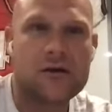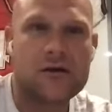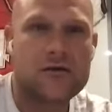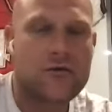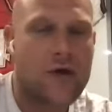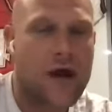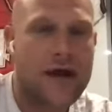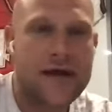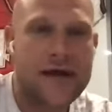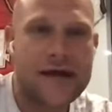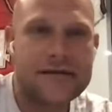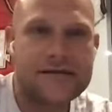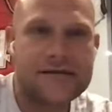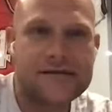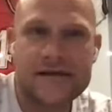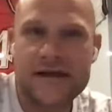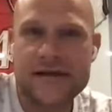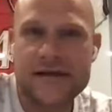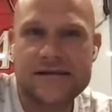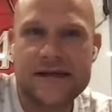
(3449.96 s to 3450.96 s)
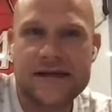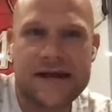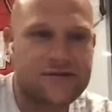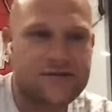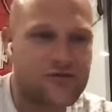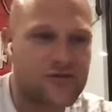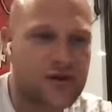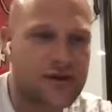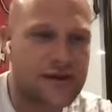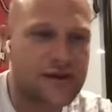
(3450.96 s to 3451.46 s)
right? It's, it's, it's
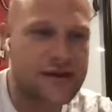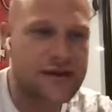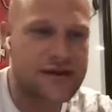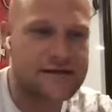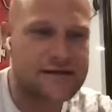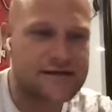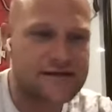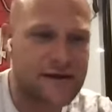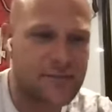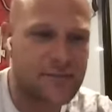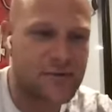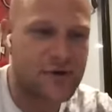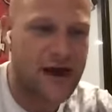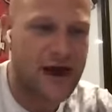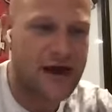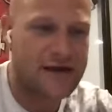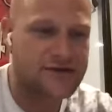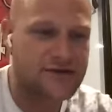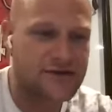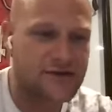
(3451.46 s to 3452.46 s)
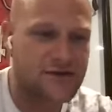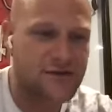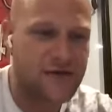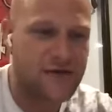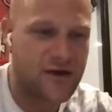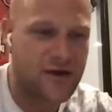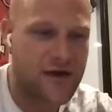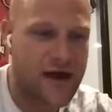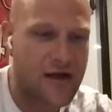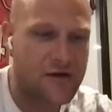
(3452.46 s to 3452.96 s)
really, it's simple guys. Just
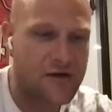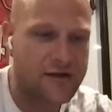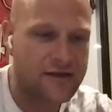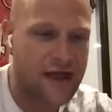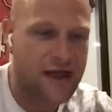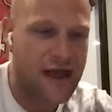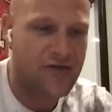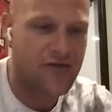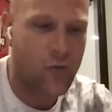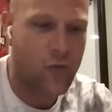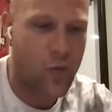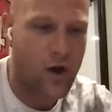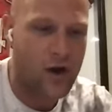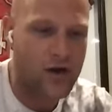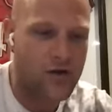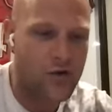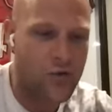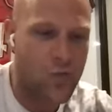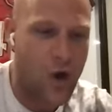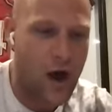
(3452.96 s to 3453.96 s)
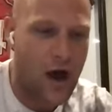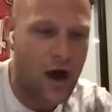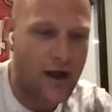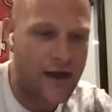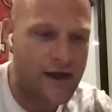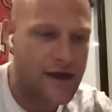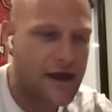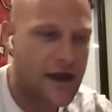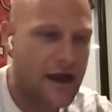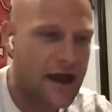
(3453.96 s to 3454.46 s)
figure out in life what you want
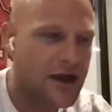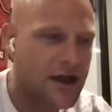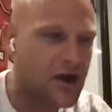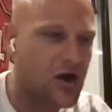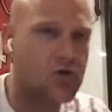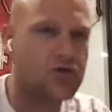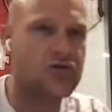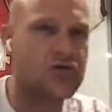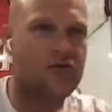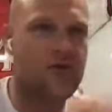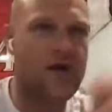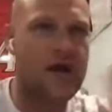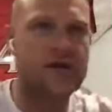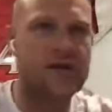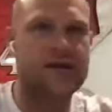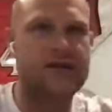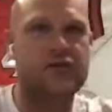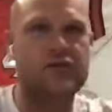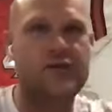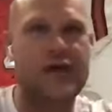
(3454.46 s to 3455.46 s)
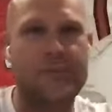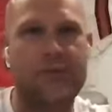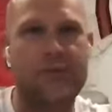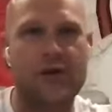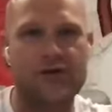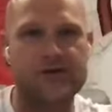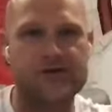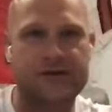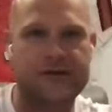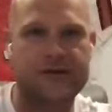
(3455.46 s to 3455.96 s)
and go directly to that
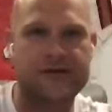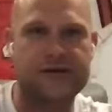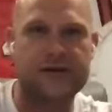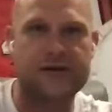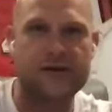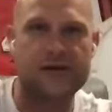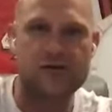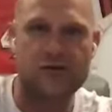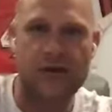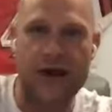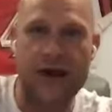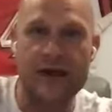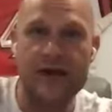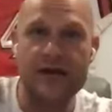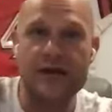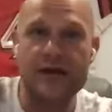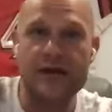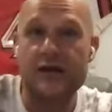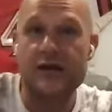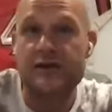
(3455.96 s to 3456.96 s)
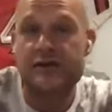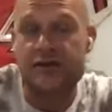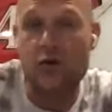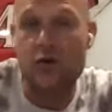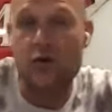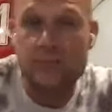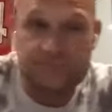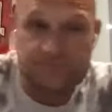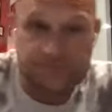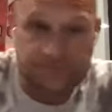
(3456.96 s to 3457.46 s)
person, right?
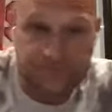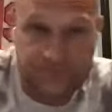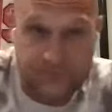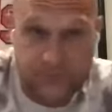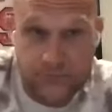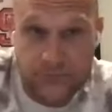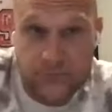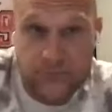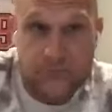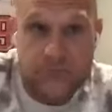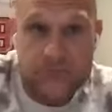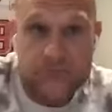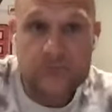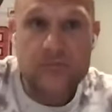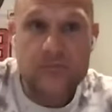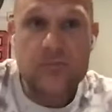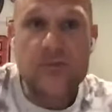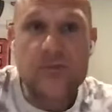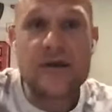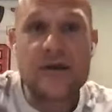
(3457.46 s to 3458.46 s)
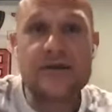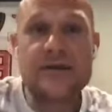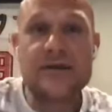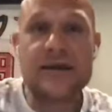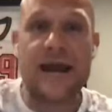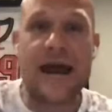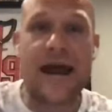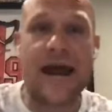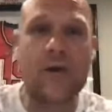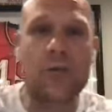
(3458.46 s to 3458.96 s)
So
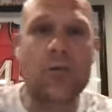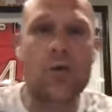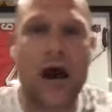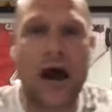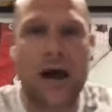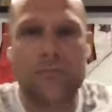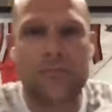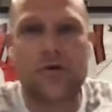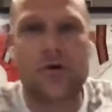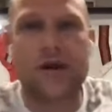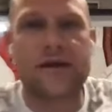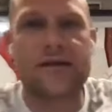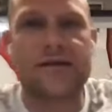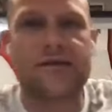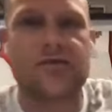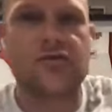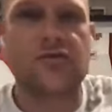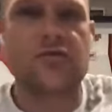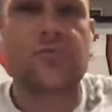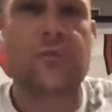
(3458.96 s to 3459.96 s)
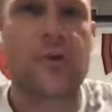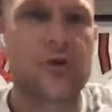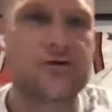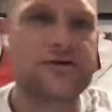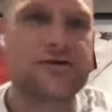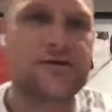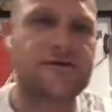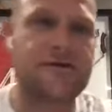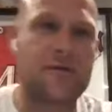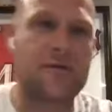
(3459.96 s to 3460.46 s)
today I'm looking to
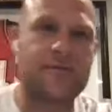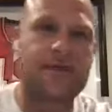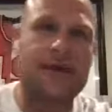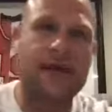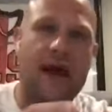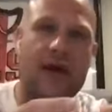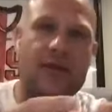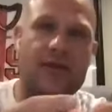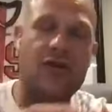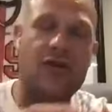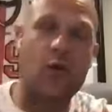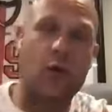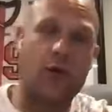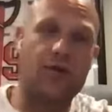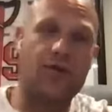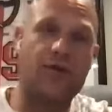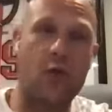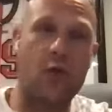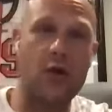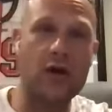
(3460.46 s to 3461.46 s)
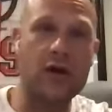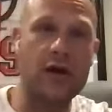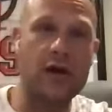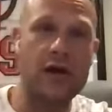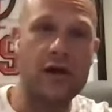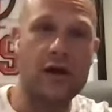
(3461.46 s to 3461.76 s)
purchase something on the North Fork